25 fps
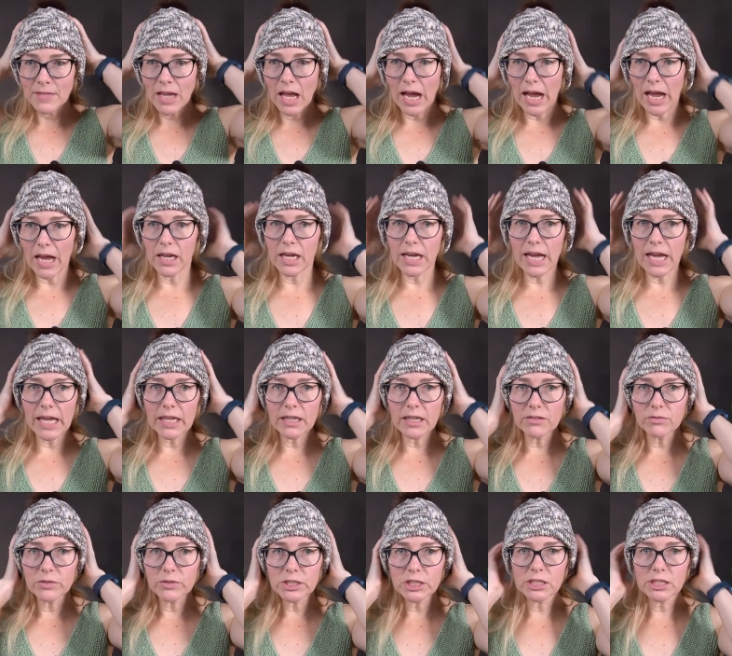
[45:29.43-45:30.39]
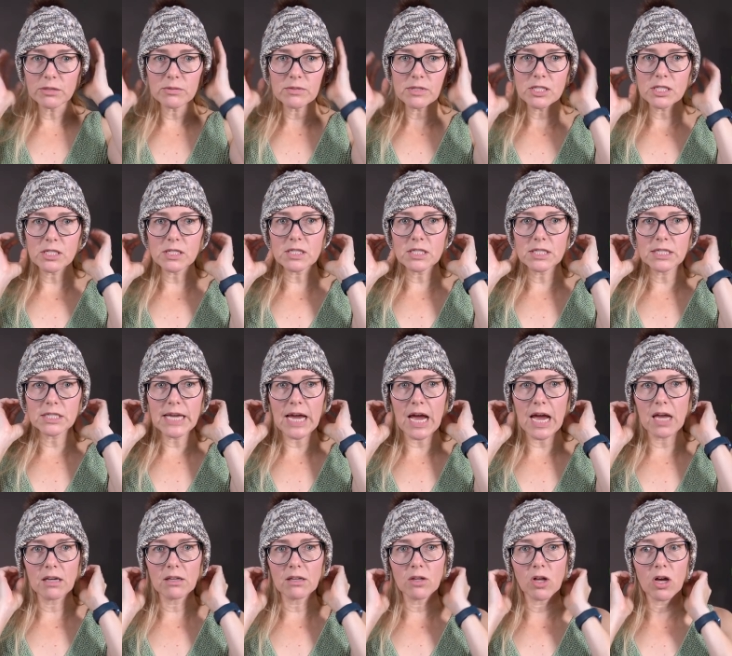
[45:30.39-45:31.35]
I kind of wish it was just a
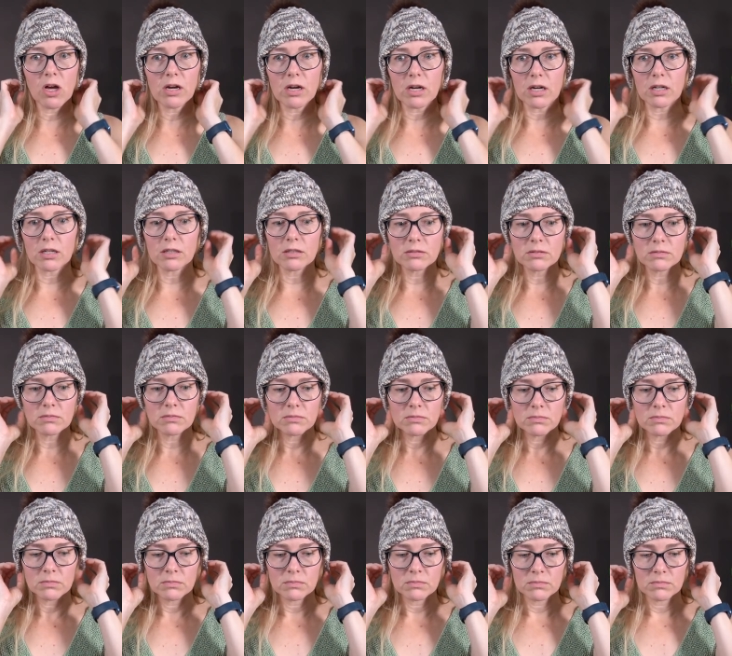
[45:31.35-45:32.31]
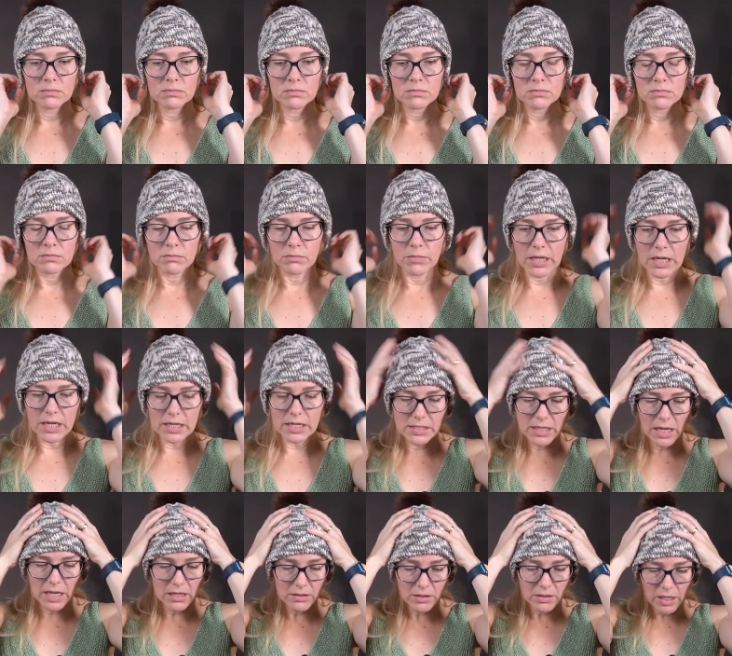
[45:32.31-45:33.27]
tad longer, because
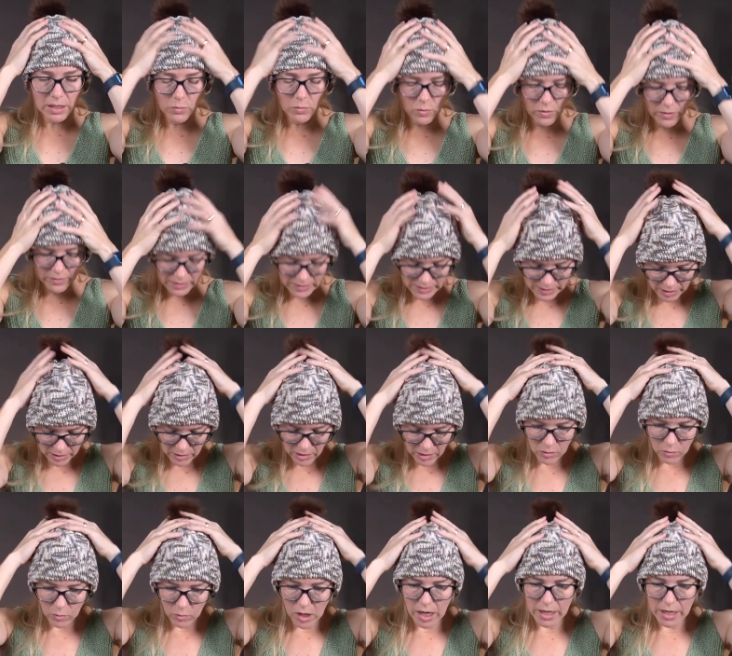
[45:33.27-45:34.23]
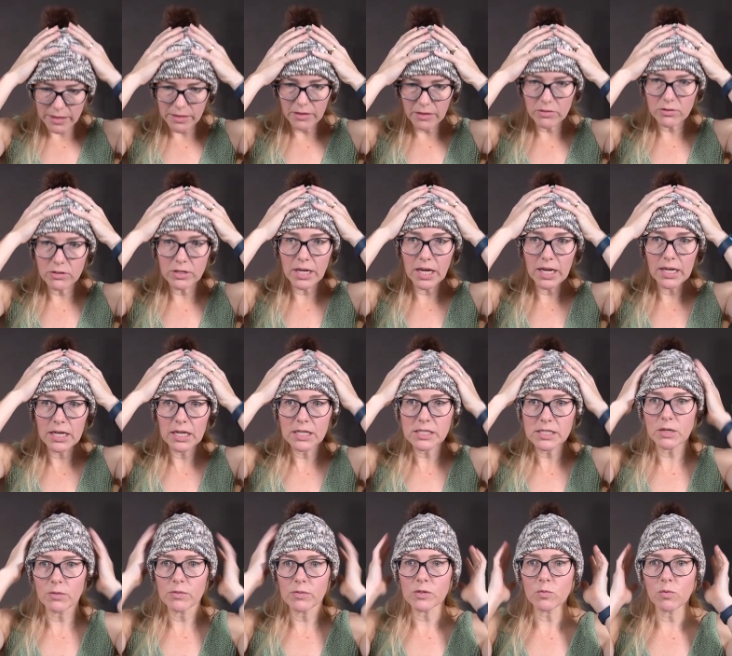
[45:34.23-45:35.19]
I wore this out on a walk the other day, and as
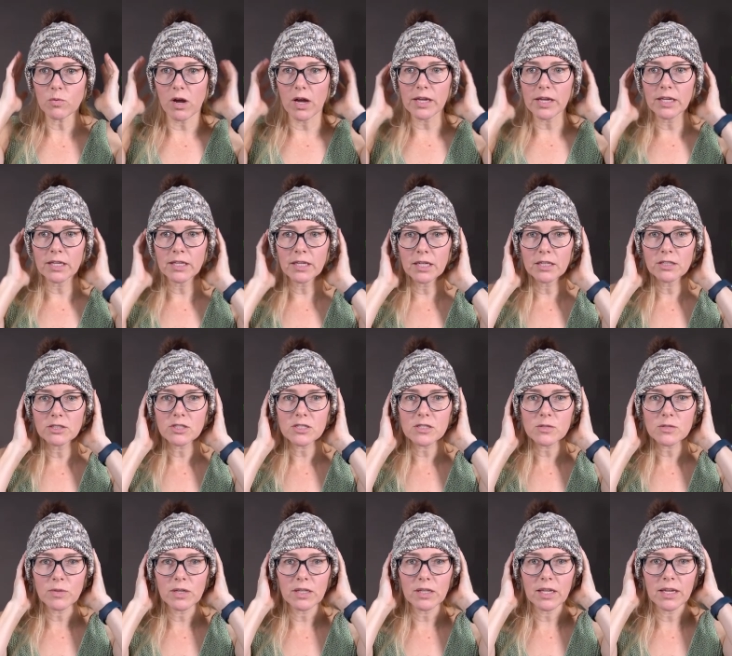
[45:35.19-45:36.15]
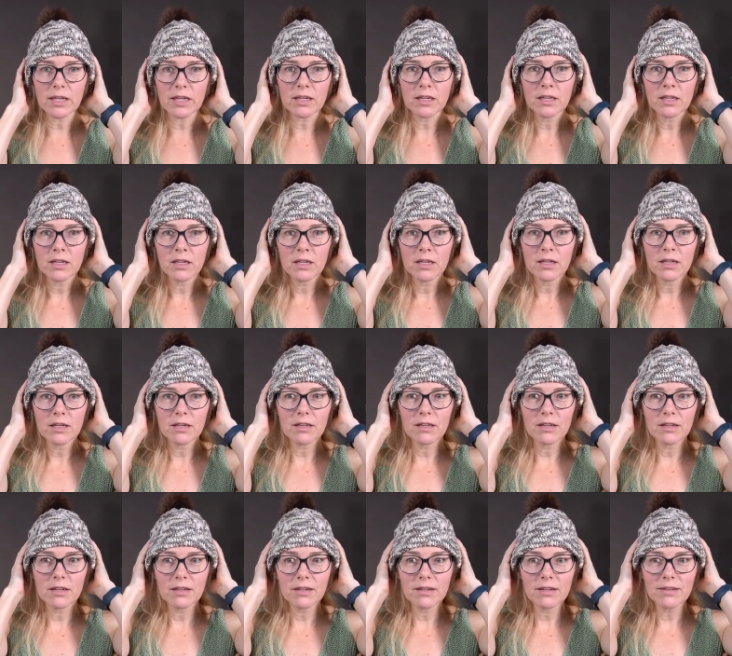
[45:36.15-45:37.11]
I was walking, it just went like,
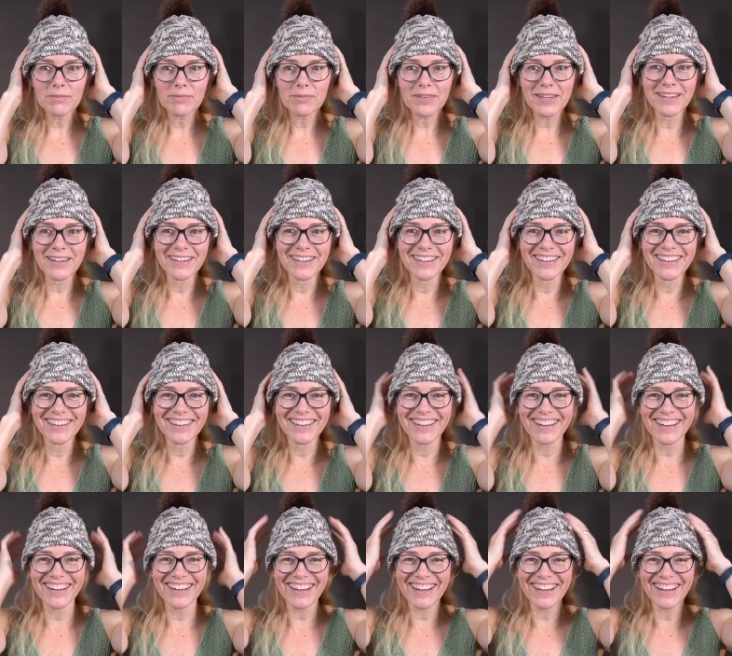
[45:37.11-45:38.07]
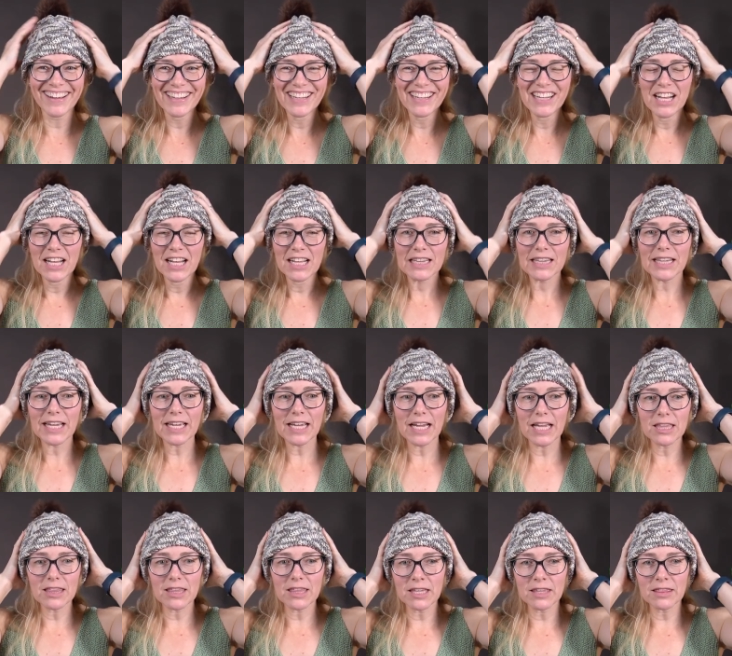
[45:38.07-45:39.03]
like
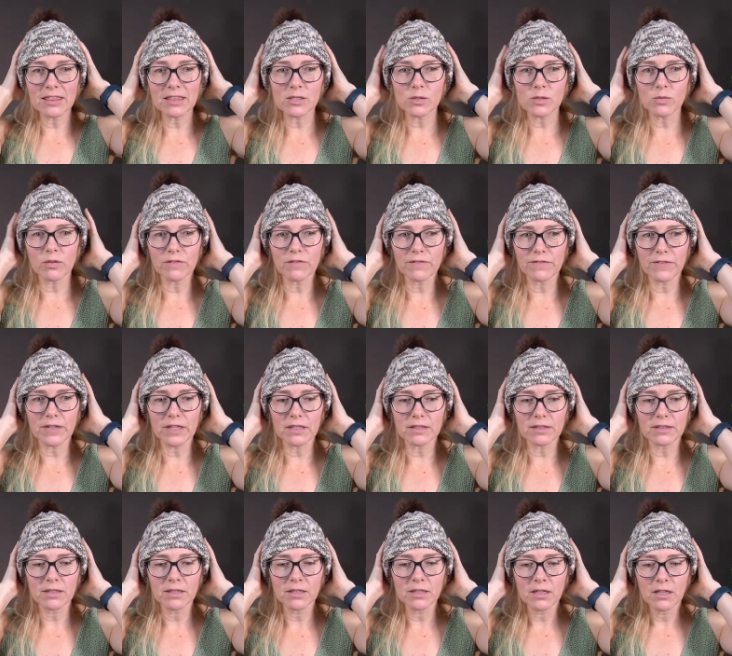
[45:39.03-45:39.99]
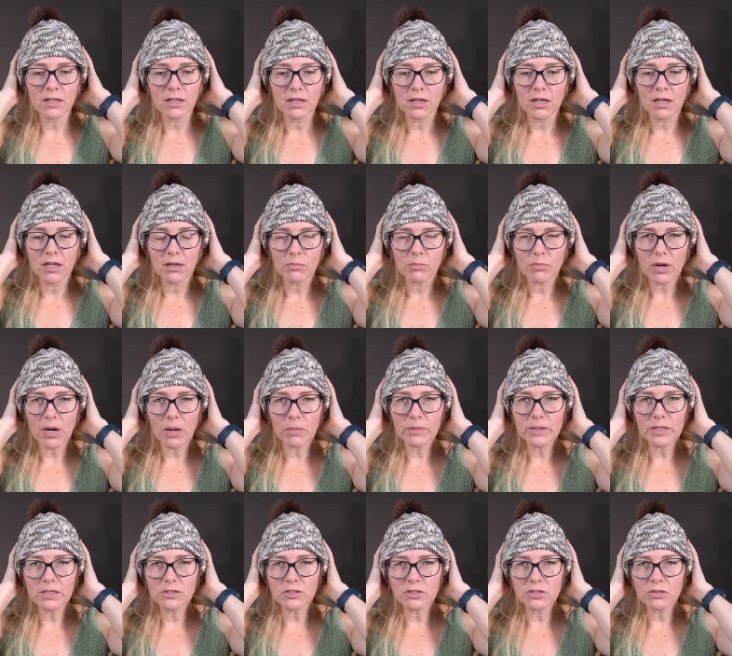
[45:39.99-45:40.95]
I think this would fit
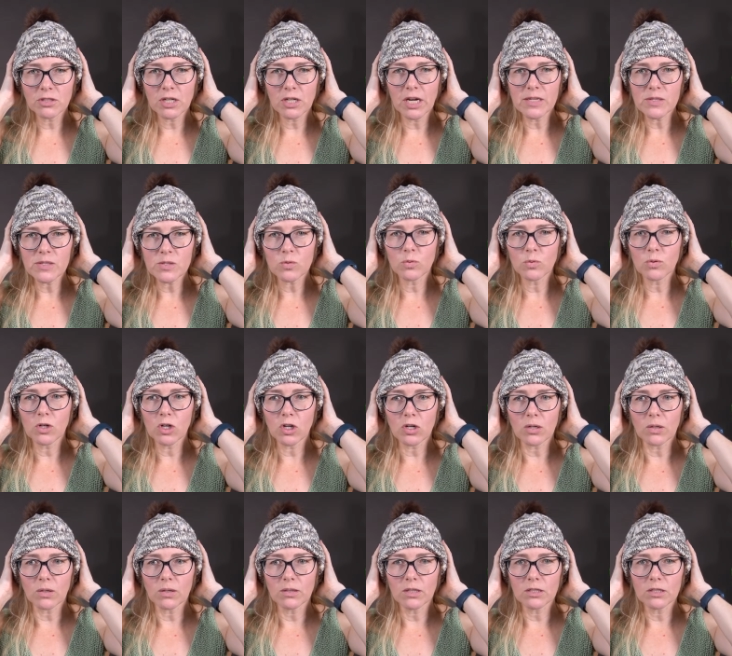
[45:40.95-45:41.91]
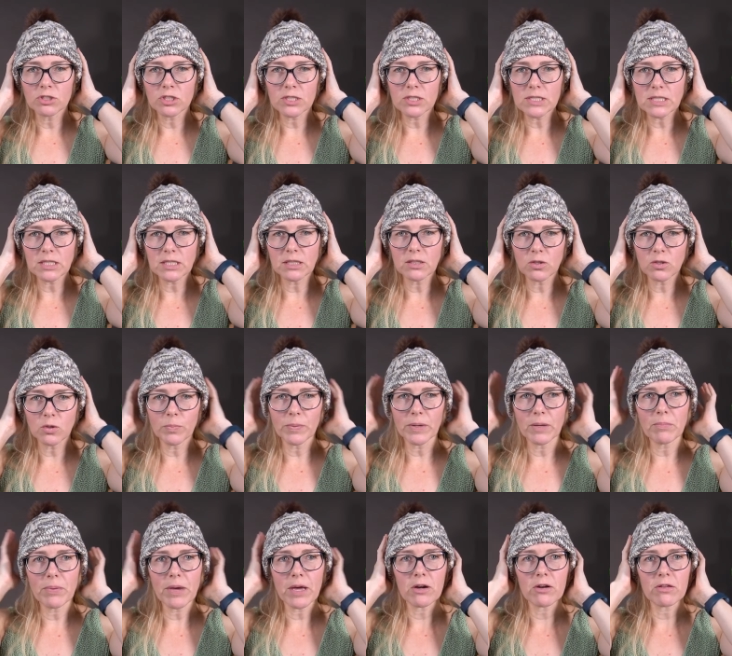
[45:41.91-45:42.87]
probably a junior high school girl just a little
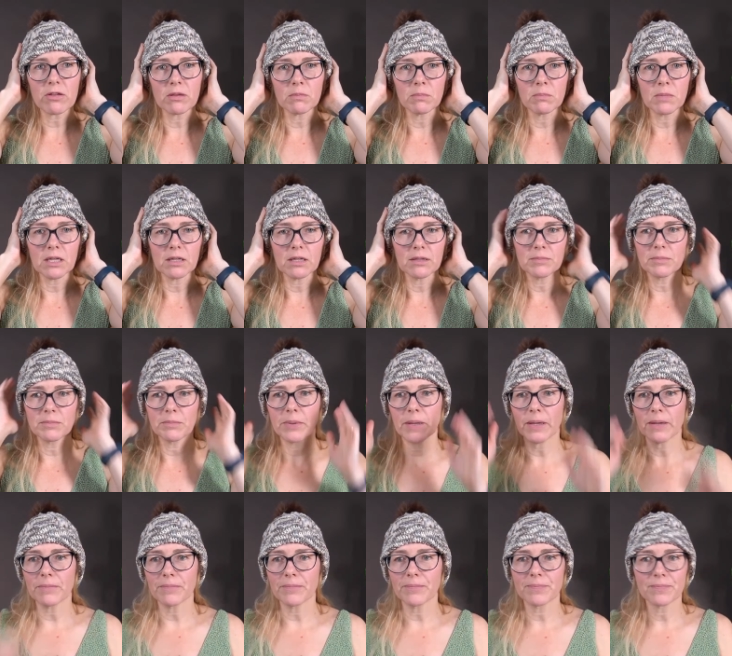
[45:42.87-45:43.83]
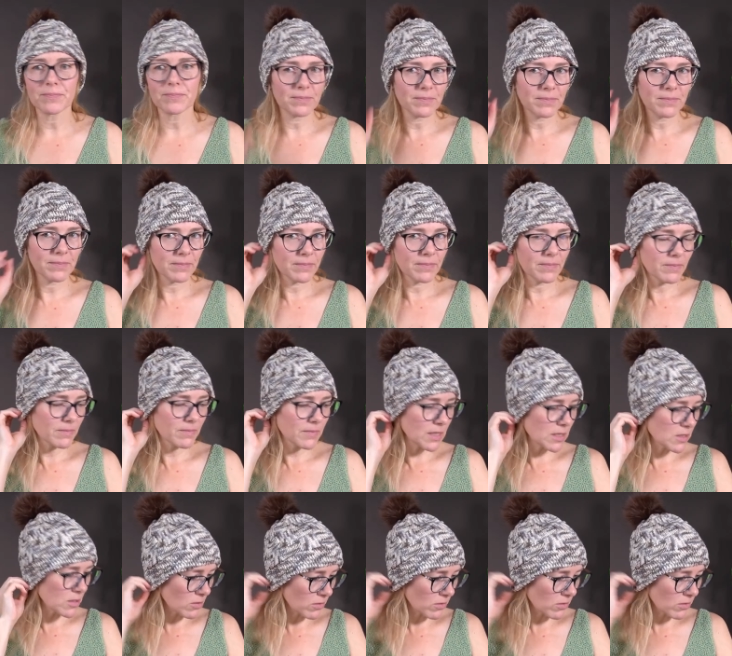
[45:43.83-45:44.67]
bit better than me, but that's all